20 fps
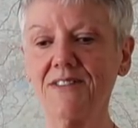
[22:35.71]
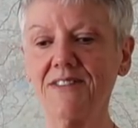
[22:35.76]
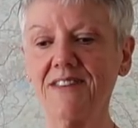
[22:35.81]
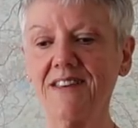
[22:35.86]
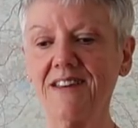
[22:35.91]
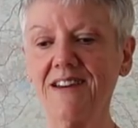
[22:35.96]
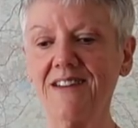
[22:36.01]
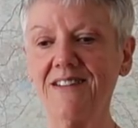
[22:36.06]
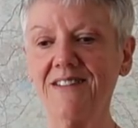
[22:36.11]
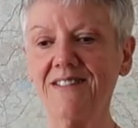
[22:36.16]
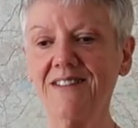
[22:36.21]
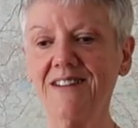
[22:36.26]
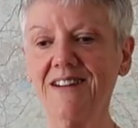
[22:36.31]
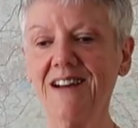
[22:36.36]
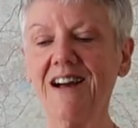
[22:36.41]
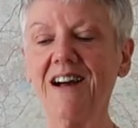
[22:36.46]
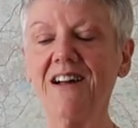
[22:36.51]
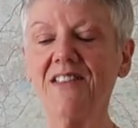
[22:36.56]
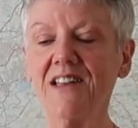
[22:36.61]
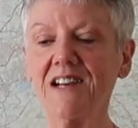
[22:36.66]
So,
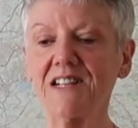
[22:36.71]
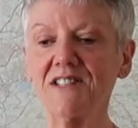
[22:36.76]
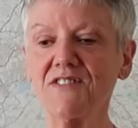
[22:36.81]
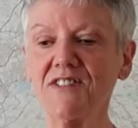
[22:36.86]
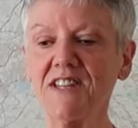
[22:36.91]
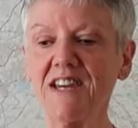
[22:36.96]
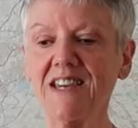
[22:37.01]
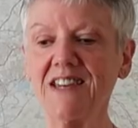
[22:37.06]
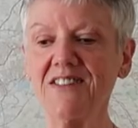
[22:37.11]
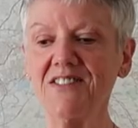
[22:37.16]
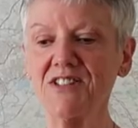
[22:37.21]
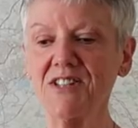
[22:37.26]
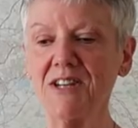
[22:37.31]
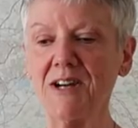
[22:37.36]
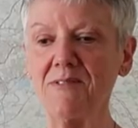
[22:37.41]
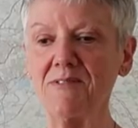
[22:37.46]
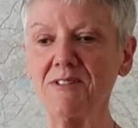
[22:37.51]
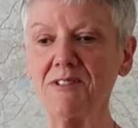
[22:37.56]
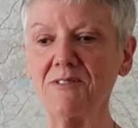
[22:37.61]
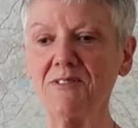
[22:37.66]
thanks for taking the
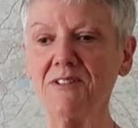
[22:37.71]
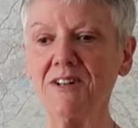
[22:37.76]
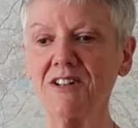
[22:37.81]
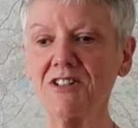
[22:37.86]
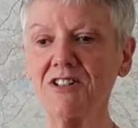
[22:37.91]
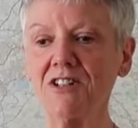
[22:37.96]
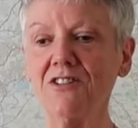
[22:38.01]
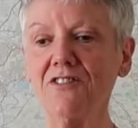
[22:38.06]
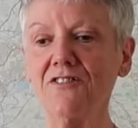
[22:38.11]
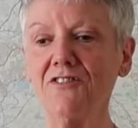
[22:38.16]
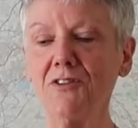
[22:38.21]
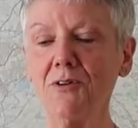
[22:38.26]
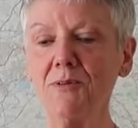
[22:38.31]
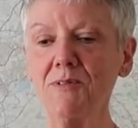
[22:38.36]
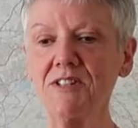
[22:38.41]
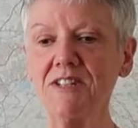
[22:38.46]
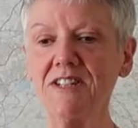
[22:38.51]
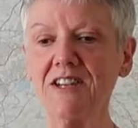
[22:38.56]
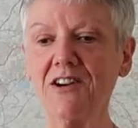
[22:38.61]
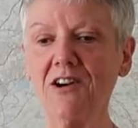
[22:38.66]
time to watch. Look
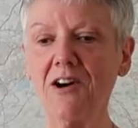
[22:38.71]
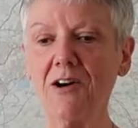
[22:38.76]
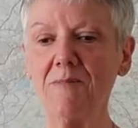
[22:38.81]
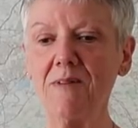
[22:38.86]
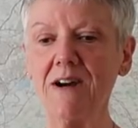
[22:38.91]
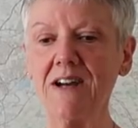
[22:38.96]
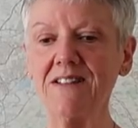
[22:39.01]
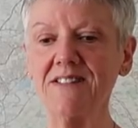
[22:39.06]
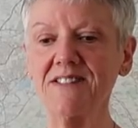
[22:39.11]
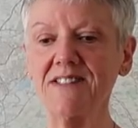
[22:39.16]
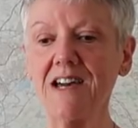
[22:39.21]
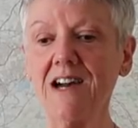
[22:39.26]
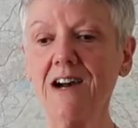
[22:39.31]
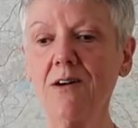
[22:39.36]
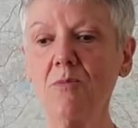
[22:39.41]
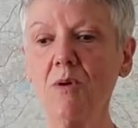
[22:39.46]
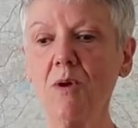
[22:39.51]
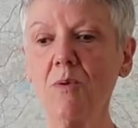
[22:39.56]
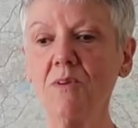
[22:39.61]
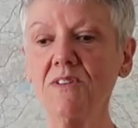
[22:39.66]
forward to your comments
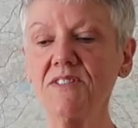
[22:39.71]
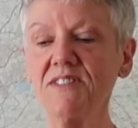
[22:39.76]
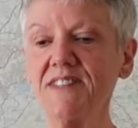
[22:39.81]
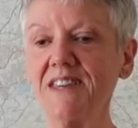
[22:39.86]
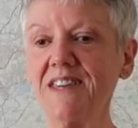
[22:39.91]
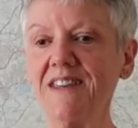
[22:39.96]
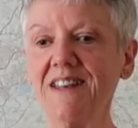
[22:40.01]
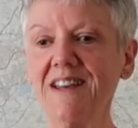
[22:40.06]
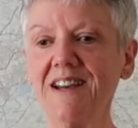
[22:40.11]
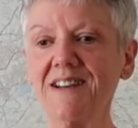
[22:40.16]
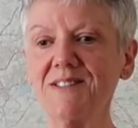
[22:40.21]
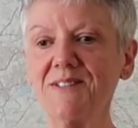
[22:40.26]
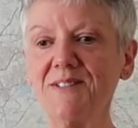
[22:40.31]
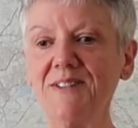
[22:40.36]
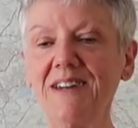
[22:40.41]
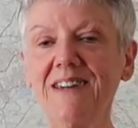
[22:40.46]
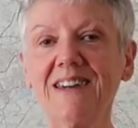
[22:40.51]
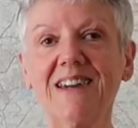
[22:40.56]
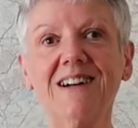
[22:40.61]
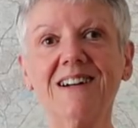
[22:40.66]
and we will see you next
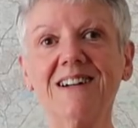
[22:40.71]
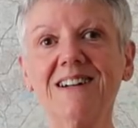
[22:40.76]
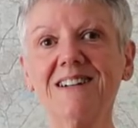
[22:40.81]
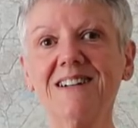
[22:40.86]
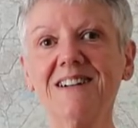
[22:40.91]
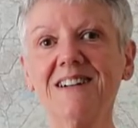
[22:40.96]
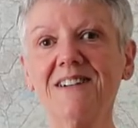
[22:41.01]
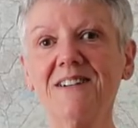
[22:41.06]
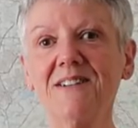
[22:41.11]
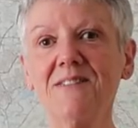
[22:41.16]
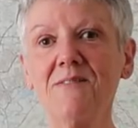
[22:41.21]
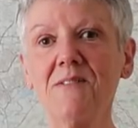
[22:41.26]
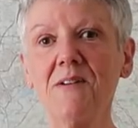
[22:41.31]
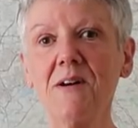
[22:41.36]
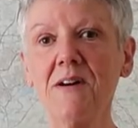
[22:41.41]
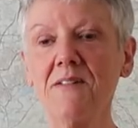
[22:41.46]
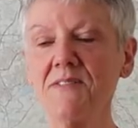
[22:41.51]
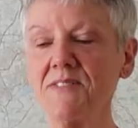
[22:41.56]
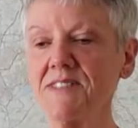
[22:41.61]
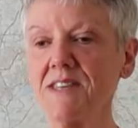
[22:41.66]
week.
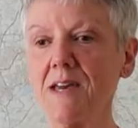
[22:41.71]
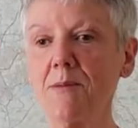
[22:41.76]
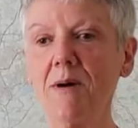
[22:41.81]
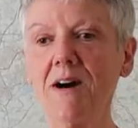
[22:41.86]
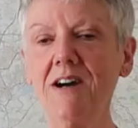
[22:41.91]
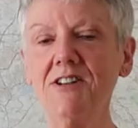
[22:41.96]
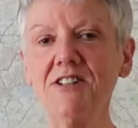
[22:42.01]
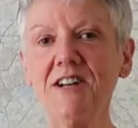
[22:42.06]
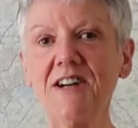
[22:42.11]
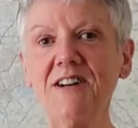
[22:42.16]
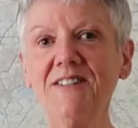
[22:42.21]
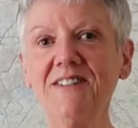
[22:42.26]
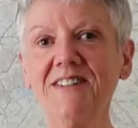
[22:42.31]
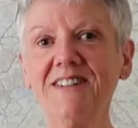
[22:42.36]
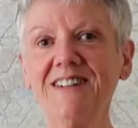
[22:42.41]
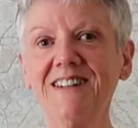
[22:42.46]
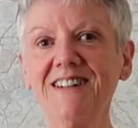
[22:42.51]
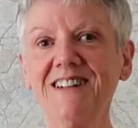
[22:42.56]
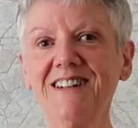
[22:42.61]
Say bye, Joe.